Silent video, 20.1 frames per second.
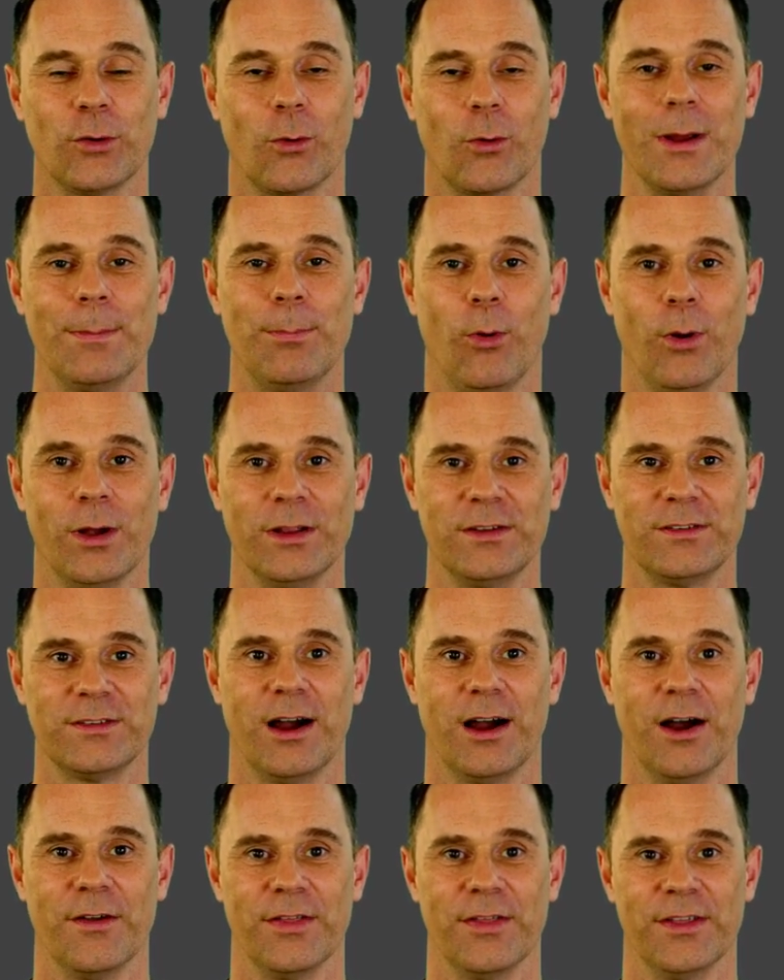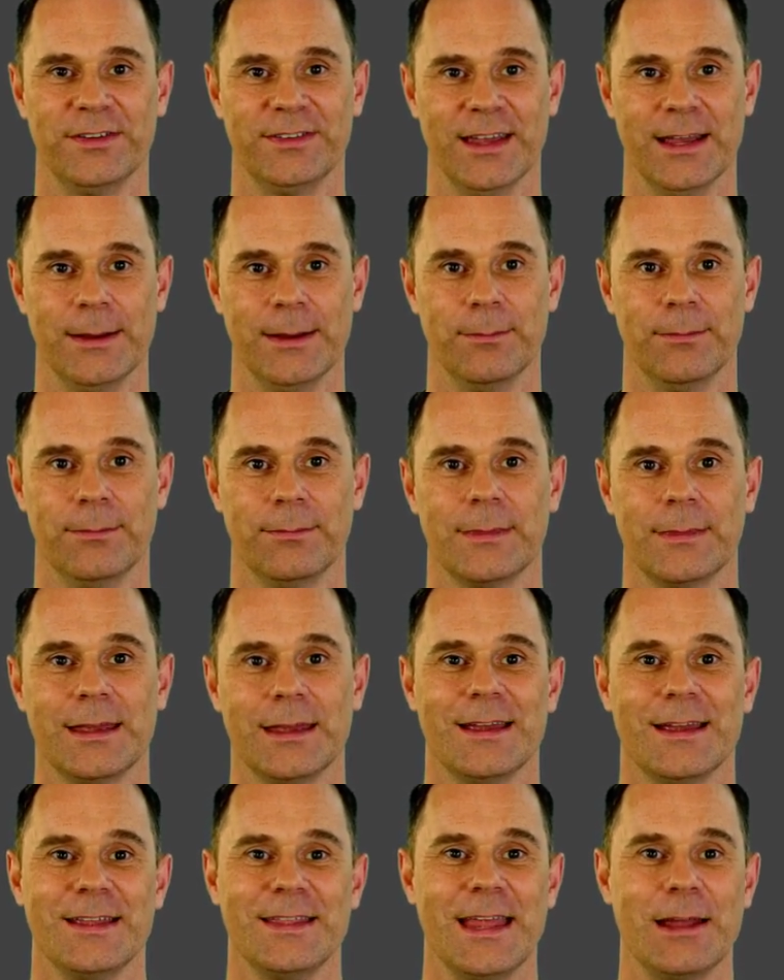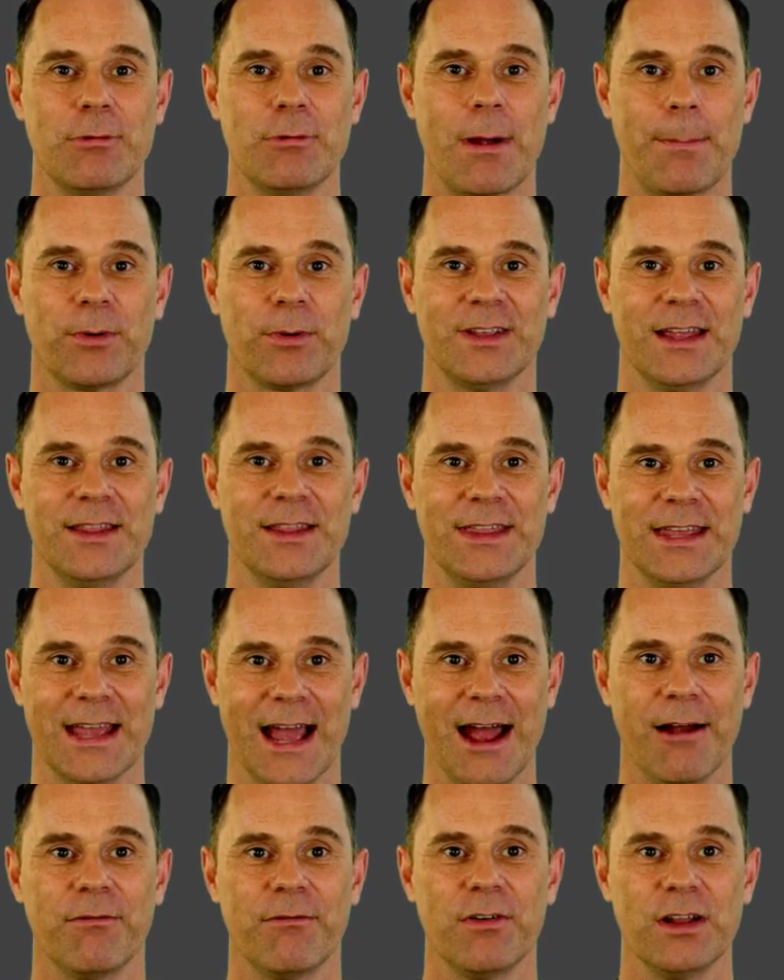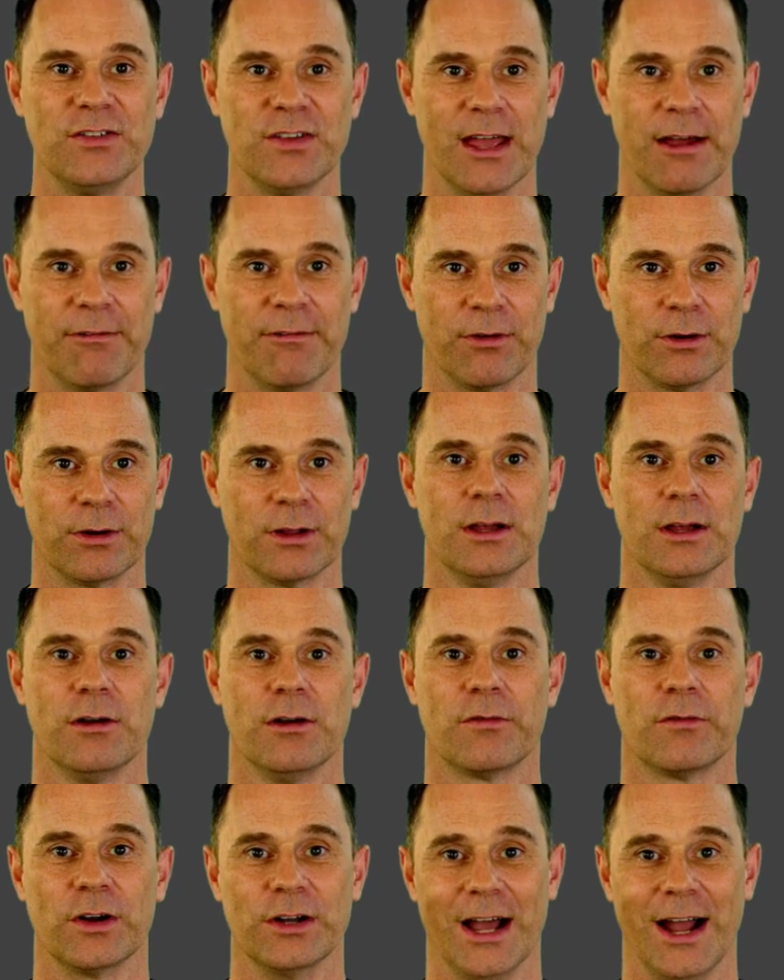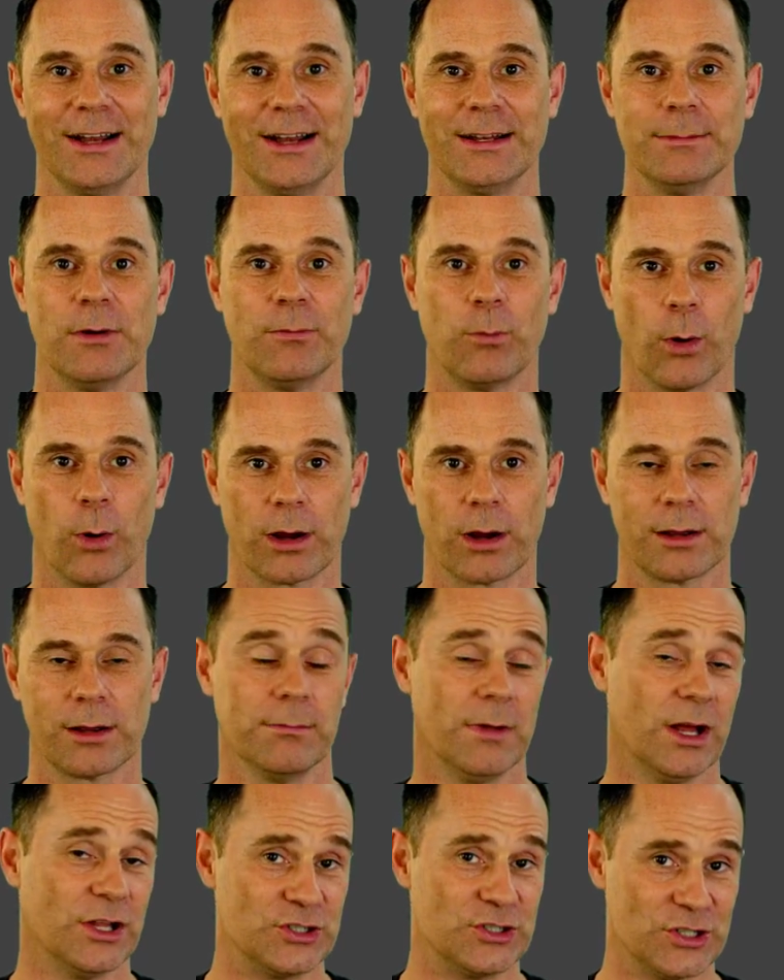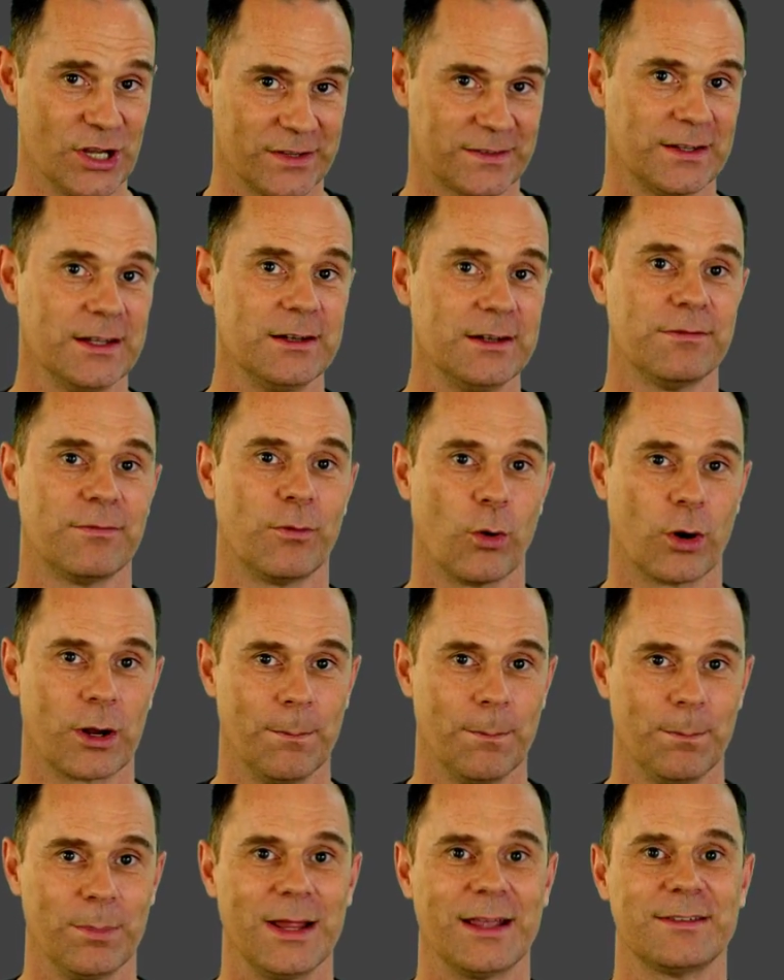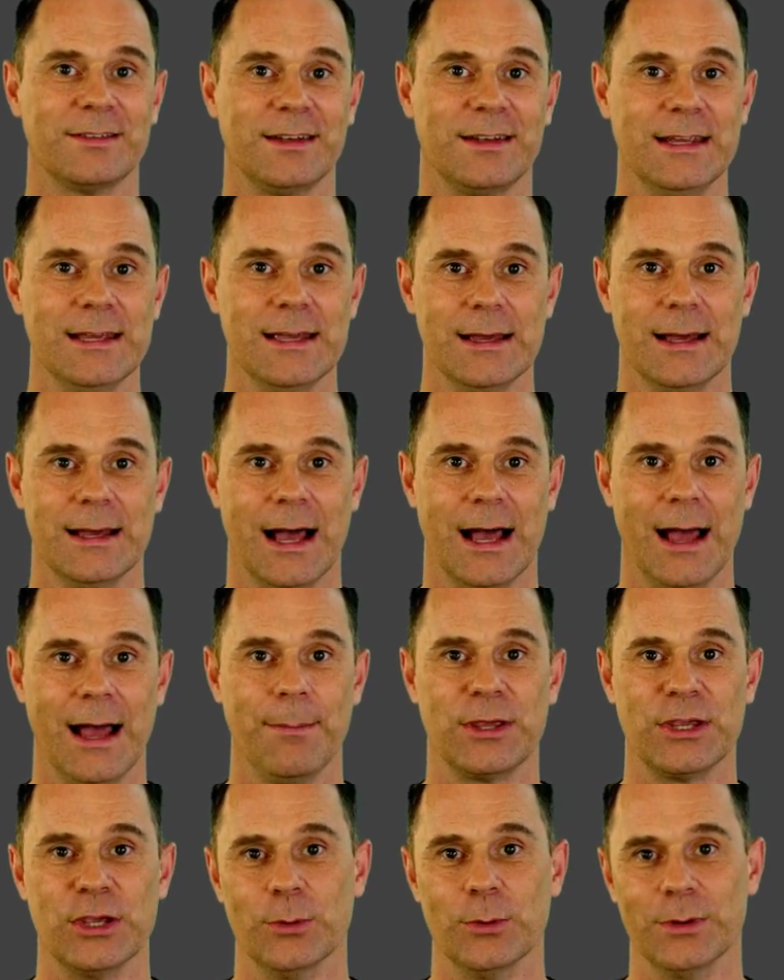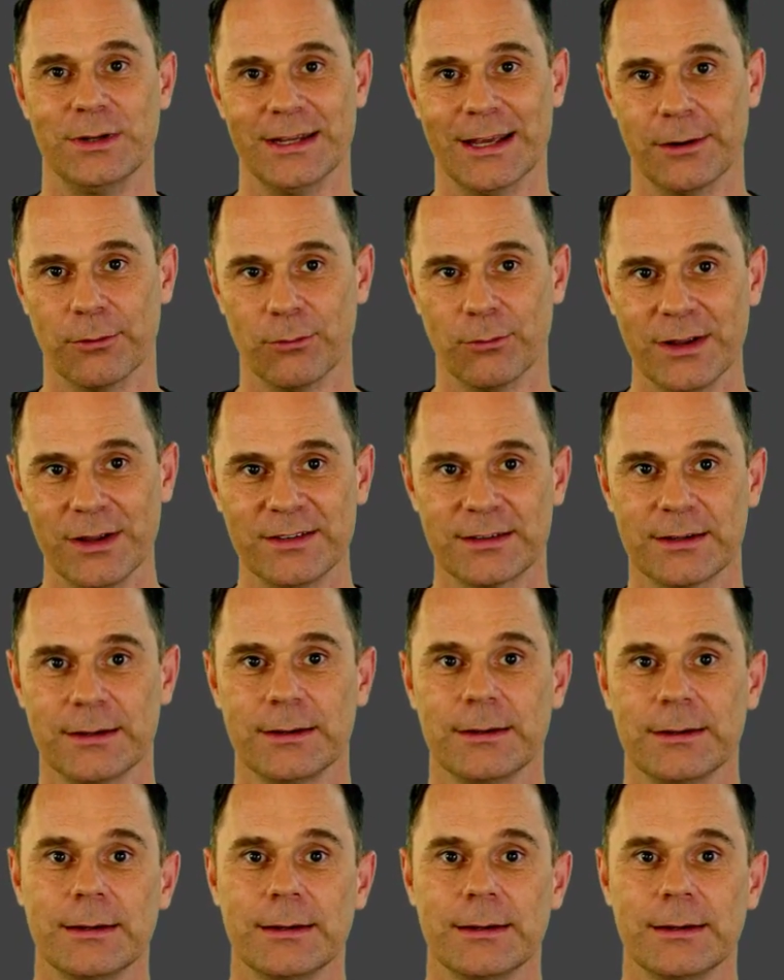points are the same. They represent the average effort for an item of work adjusted for complexity, ambiguity, and risk.